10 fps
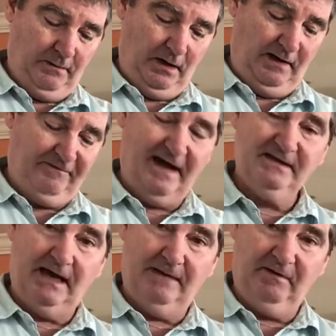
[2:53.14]
if I
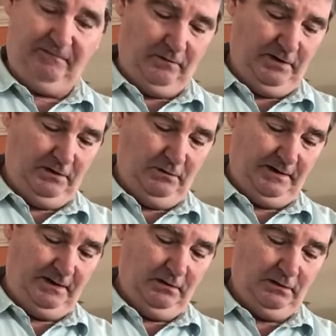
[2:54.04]
die before you, are
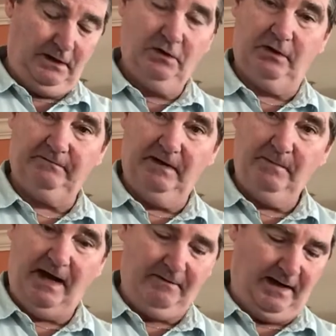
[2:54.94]
you going to
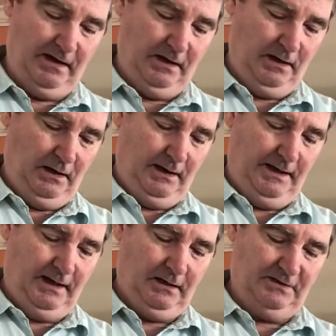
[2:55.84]
remarry?
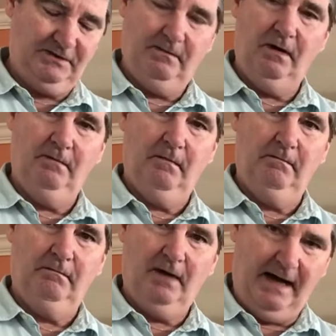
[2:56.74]
He goes,
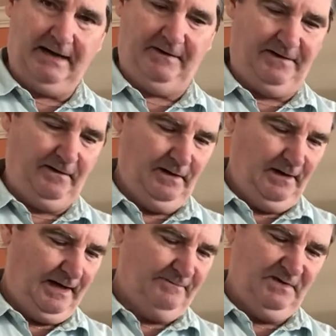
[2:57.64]
Margaret,
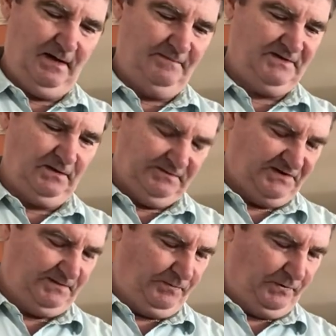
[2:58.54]
I'm so
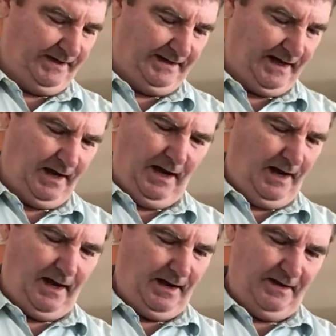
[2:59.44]
disappointed.
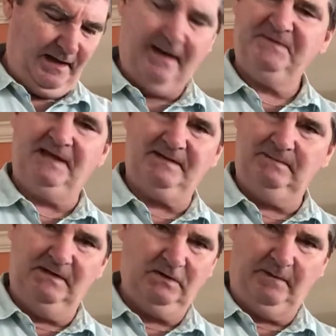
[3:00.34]
That upsets
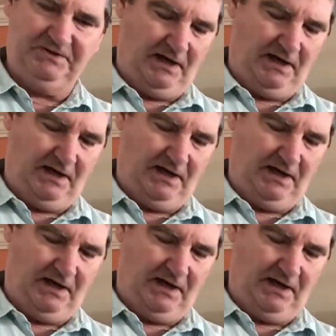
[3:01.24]
me too much. I